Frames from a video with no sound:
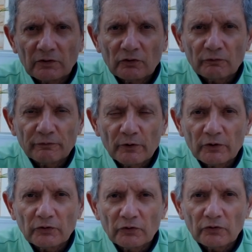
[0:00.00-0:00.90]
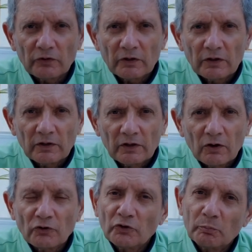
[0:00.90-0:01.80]
is to focus
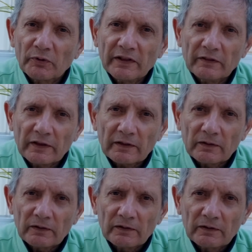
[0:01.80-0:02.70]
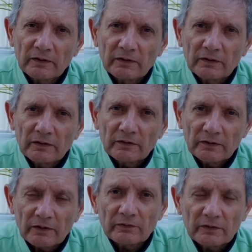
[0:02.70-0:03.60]
on your breathing.
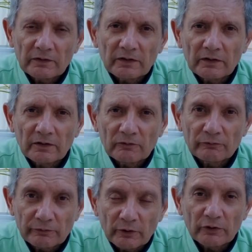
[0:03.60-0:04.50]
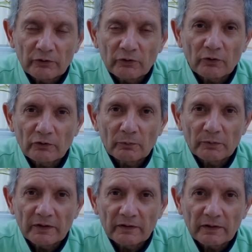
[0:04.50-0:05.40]
Yes, indeed, focus on your
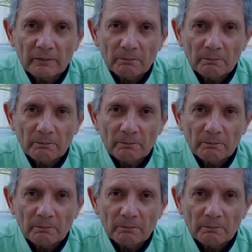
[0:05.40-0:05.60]
breathing.